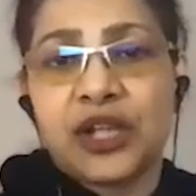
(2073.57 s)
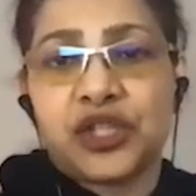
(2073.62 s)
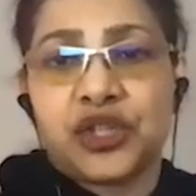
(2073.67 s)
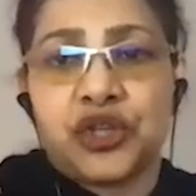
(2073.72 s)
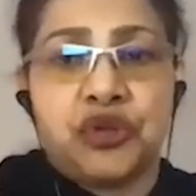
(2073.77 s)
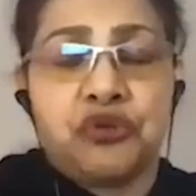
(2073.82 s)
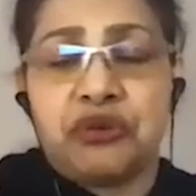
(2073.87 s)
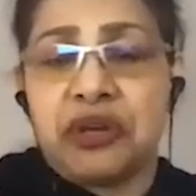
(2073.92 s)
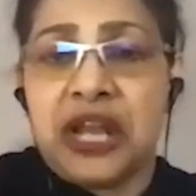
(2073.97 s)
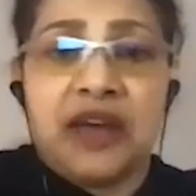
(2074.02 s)
So,
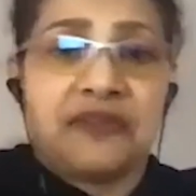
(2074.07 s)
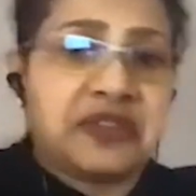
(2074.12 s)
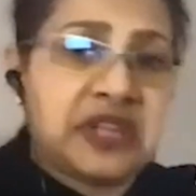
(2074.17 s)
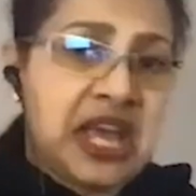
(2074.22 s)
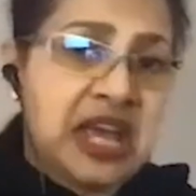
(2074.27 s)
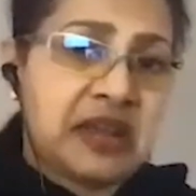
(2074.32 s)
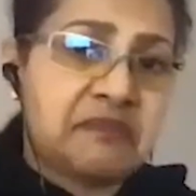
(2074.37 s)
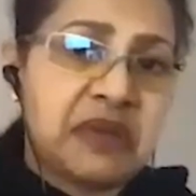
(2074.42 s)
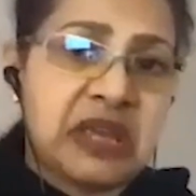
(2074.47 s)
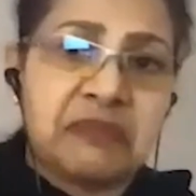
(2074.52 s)
you could have
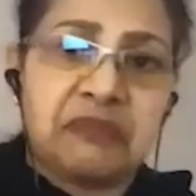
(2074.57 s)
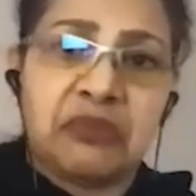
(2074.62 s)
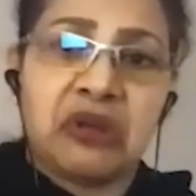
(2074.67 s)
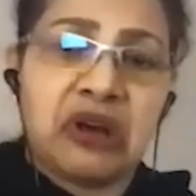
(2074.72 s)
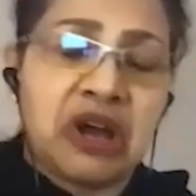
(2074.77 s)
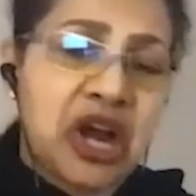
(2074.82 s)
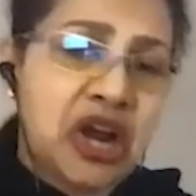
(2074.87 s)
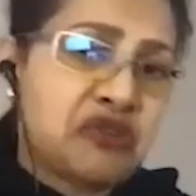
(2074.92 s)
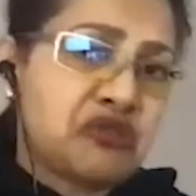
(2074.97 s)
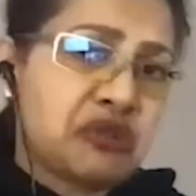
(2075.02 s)
10 people,
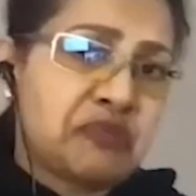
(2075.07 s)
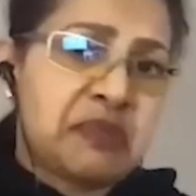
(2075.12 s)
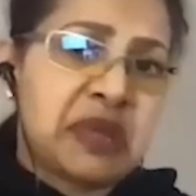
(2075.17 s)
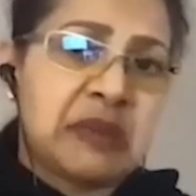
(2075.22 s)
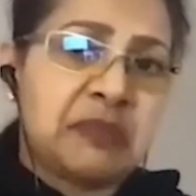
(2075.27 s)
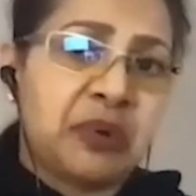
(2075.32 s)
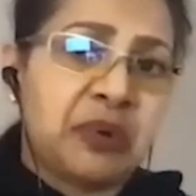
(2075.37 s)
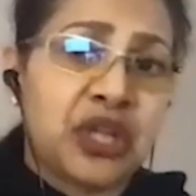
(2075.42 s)
100 people,